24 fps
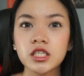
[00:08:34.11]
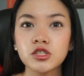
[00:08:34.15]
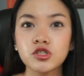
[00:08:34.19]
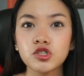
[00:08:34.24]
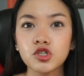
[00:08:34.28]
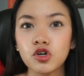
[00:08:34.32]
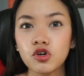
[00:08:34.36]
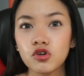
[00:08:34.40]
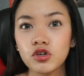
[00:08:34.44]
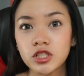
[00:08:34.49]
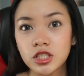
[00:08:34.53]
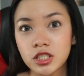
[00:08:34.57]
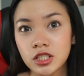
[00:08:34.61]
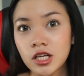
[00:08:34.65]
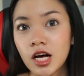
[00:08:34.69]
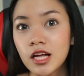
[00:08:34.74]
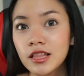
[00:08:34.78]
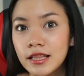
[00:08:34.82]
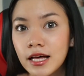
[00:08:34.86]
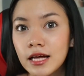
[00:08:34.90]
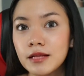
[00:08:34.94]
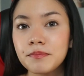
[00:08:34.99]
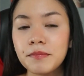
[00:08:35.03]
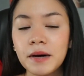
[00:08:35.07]
so it's not
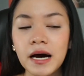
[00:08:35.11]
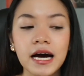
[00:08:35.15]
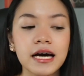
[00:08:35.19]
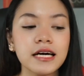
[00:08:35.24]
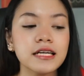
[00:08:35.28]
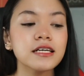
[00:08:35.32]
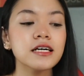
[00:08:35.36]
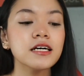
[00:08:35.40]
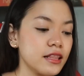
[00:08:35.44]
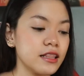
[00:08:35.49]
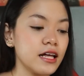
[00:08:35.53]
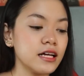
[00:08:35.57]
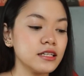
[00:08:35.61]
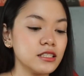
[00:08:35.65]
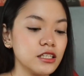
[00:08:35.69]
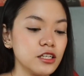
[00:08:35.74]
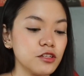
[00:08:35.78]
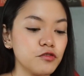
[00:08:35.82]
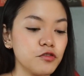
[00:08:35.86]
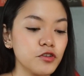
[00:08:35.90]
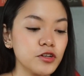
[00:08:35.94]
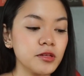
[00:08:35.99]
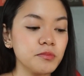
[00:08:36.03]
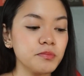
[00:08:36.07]
that bad. And that's
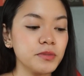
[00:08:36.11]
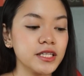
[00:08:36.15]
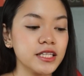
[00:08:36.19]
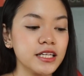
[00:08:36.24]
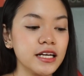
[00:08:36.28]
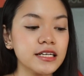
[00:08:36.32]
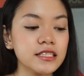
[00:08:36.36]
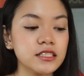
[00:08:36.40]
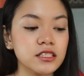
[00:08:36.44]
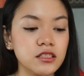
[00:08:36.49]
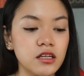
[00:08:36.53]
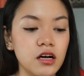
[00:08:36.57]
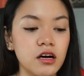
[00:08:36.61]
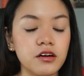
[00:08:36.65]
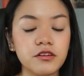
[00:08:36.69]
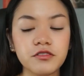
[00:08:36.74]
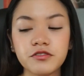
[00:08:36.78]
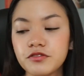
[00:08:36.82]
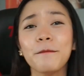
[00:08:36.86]
it for the BTS stuff.